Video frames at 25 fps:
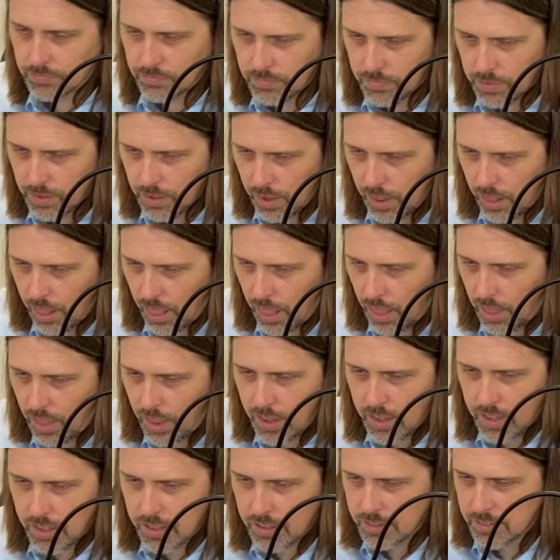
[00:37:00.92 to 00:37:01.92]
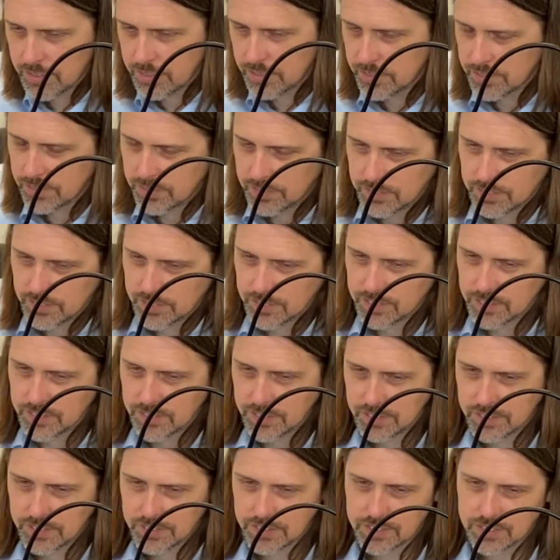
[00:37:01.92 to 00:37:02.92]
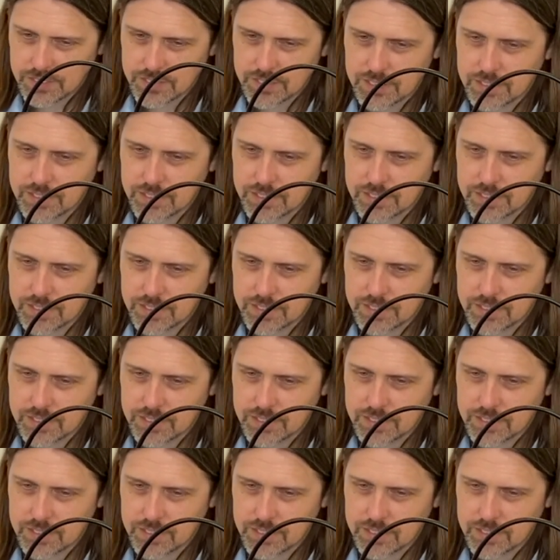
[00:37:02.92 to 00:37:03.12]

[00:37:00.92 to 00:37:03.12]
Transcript: Artificial colors, right?